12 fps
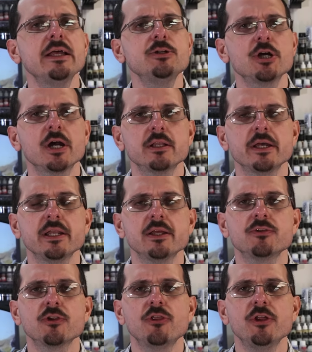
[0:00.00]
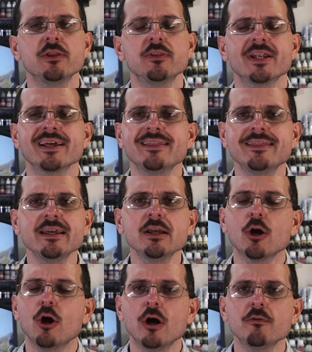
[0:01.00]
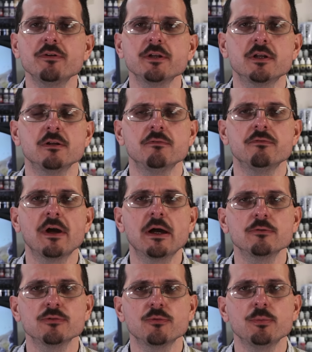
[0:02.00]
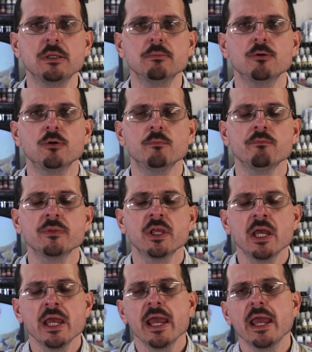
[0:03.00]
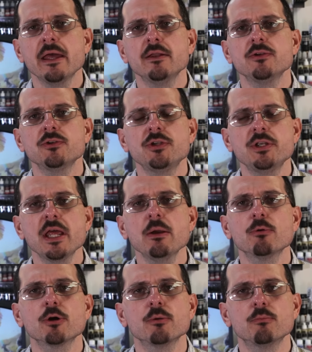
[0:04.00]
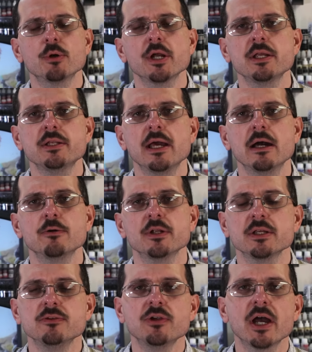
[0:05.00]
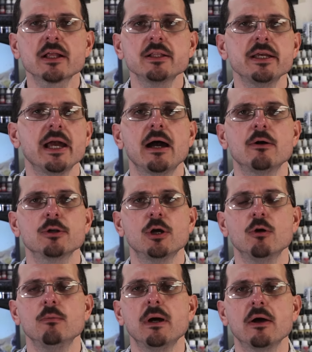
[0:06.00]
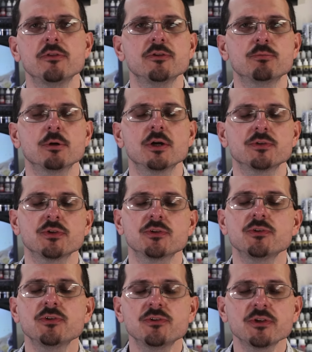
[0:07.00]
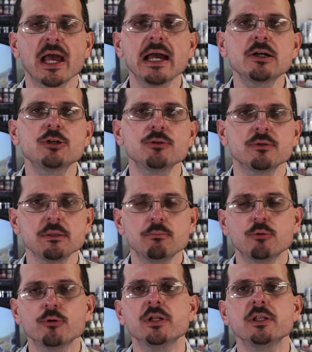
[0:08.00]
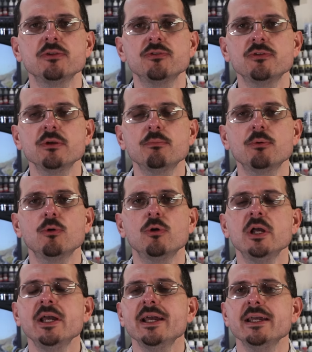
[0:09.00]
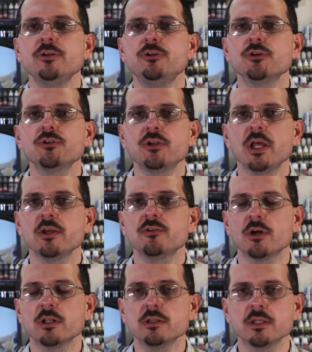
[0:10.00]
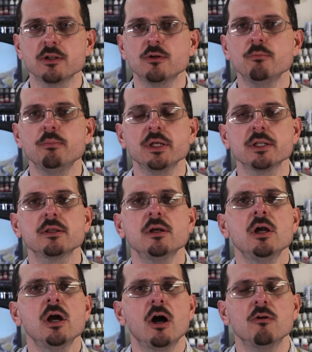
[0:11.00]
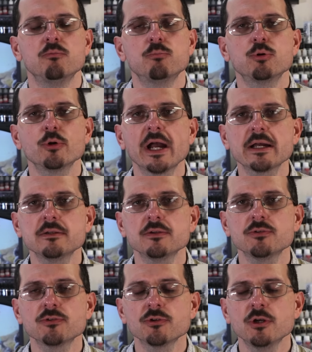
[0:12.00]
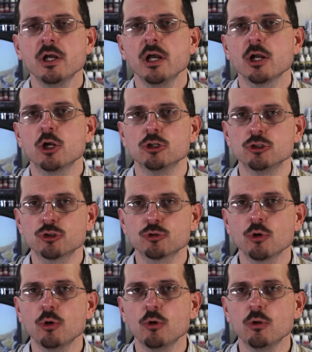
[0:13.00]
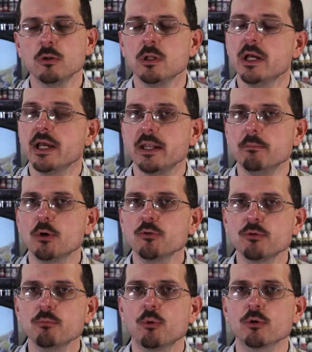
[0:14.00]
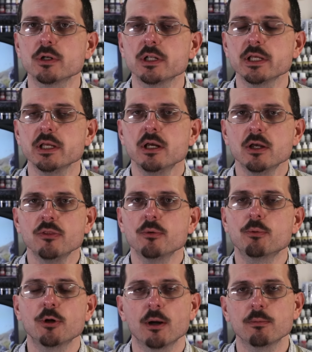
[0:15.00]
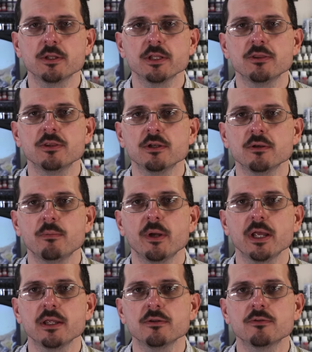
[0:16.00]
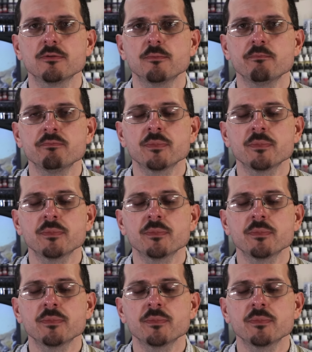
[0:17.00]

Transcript: Edge highlighting is a thing that I think often confounds people. And today we're going to break down exactly how to go about this process, because it's actually pretty simple. It just takes a little bit of practice, control, and most importantly, the properly thinned paints.